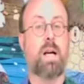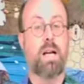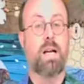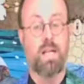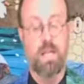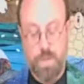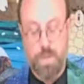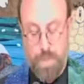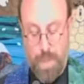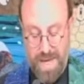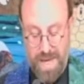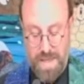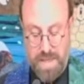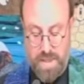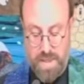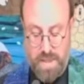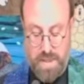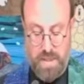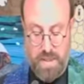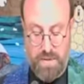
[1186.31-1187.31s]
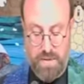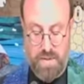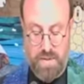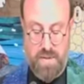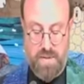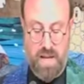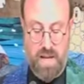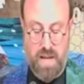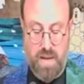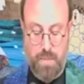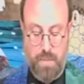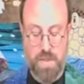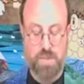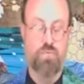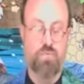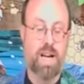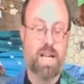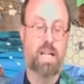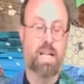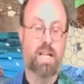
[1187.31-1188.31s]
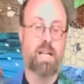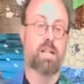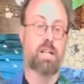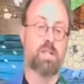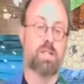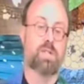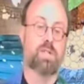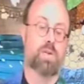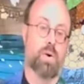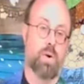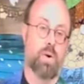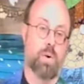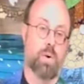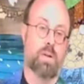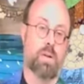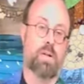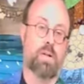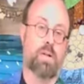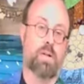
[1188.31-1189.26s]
is basically the same as regular school,